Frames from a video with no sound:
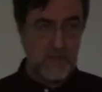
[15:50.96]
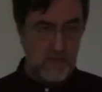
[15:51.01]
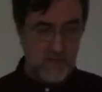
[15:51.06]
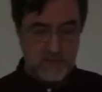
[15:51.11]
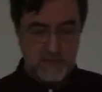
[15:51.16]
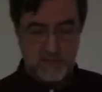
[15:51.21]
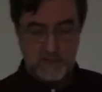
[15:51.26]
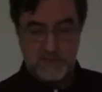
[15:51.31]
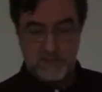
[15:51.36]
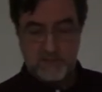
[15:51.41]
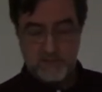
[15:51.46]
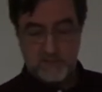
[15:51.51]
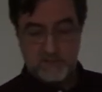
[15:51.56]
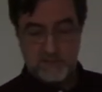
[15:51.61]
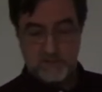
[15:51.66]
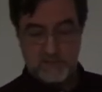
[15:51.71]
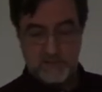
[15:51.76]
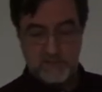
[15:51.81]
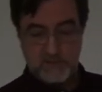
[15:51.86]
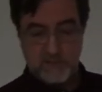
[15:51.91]
I'll
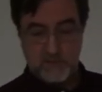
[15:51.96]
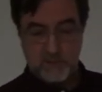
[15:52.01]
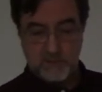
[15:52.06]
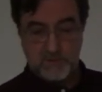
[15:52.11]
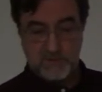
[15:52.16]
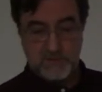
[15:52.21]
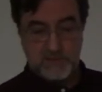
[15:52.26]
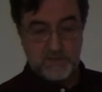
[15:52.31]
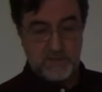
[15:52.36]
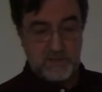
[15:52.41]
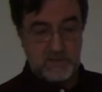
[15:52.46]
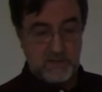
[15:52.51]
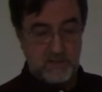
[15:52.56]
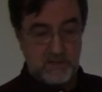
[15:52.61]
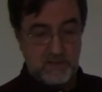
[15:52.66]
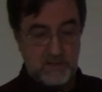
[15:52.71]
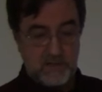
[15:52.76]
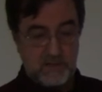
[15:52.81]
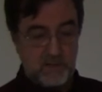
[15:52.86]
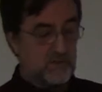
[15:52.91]
get, uh, come to that.
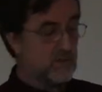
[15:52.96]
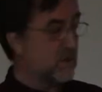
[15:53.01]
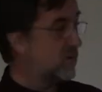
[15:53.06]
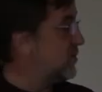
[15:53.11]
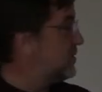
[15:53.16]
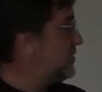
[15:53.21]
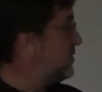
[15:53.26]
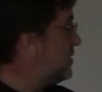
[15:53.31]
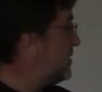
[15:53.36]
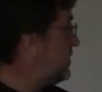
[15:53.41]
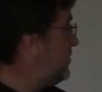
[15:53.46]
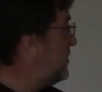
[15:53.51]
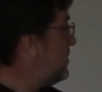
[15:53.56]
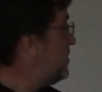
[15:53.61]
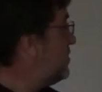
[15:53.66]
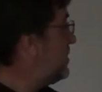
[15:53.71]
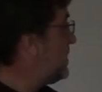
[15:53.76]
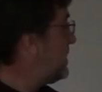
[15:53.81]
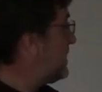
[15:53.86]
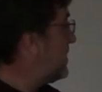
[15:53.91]
So you can
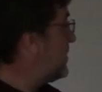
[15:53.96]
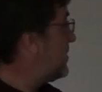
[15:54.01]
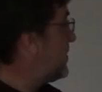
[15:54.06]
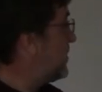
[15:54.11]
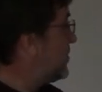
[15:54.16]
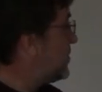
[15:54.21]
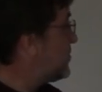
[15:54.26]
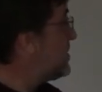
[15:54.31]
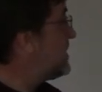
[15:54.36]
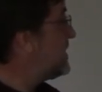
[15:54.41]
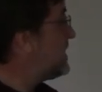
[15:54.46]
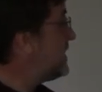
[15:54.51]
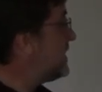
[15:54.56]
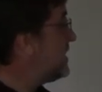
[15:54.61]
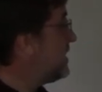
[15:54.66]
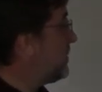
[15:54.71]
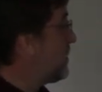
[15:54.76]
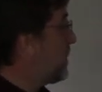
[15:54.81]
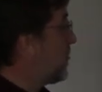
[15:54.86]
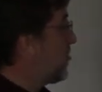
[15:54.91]
view it as a tree